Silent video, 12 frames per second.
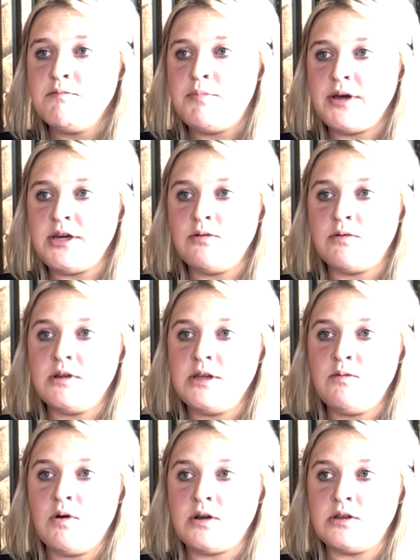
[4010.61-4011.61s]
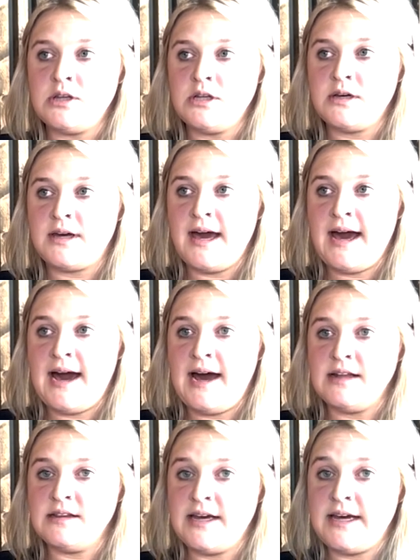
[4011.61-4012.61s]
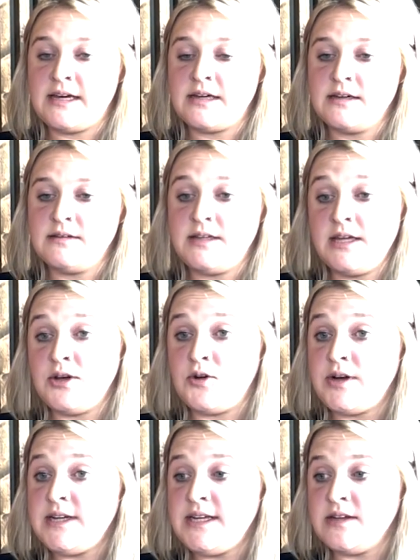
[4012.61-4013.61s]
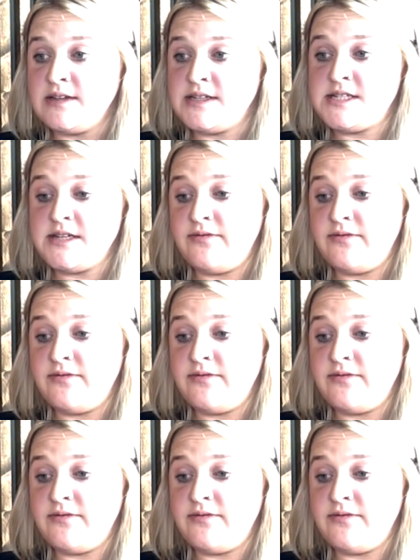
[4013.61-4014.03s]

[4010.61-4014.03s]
but you really want to look at like the ingredient list.